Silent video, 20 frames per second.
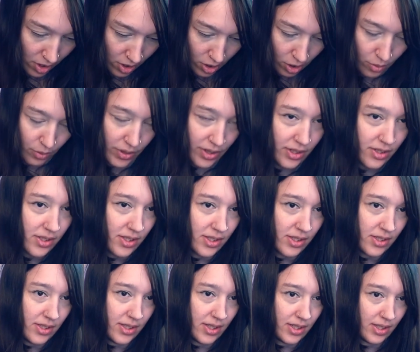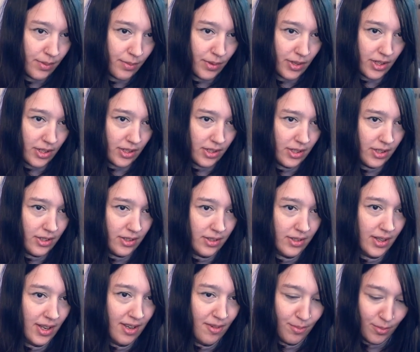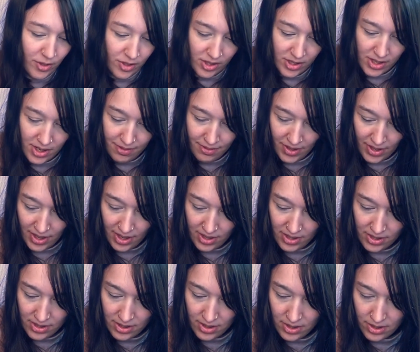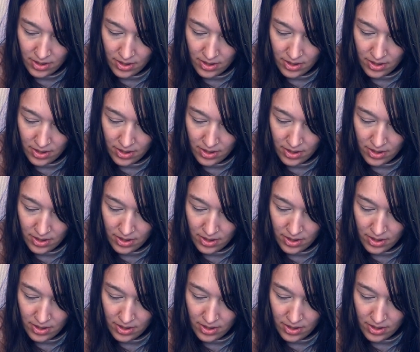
Oh, what else is in here? I have more stuff, I guess.